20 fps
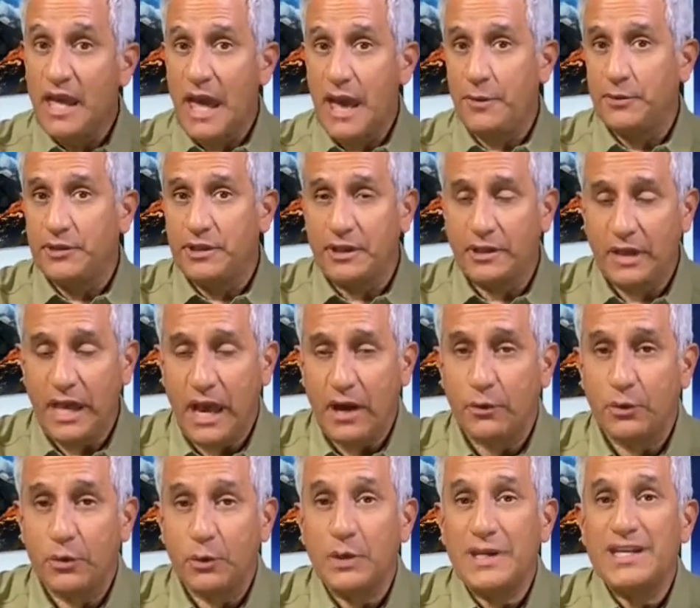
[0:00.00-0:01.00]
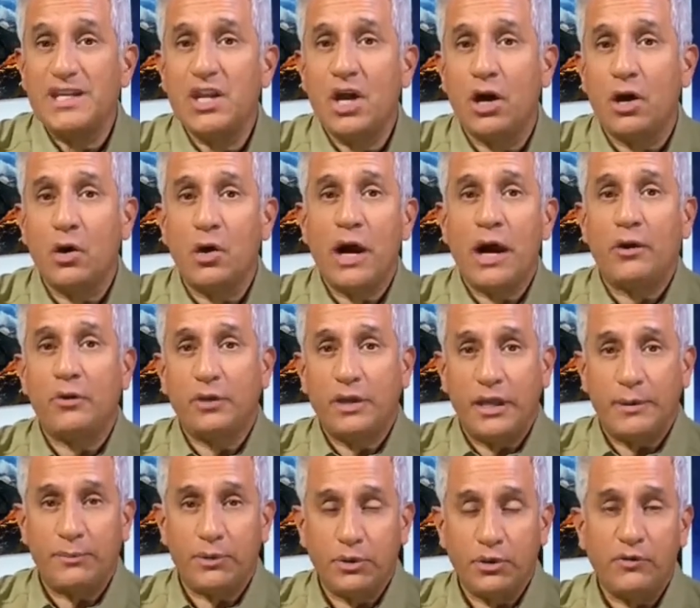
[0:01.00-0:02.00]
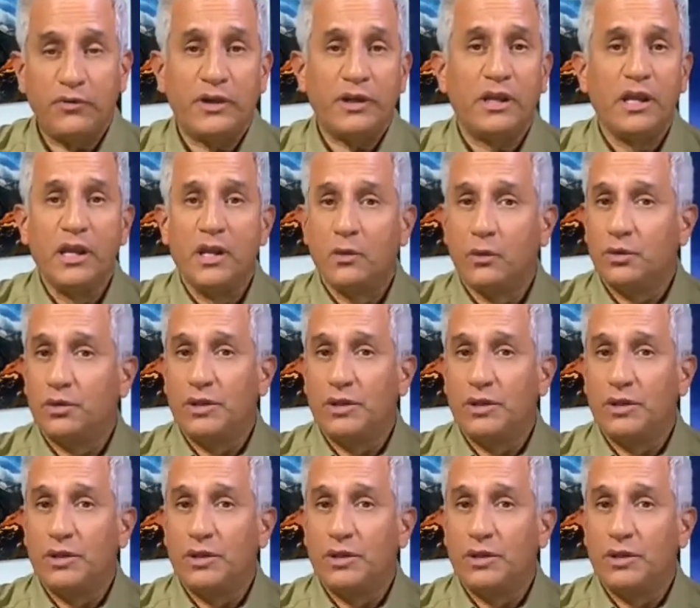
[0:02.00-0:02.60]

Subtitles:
How would we know? How would they prove it?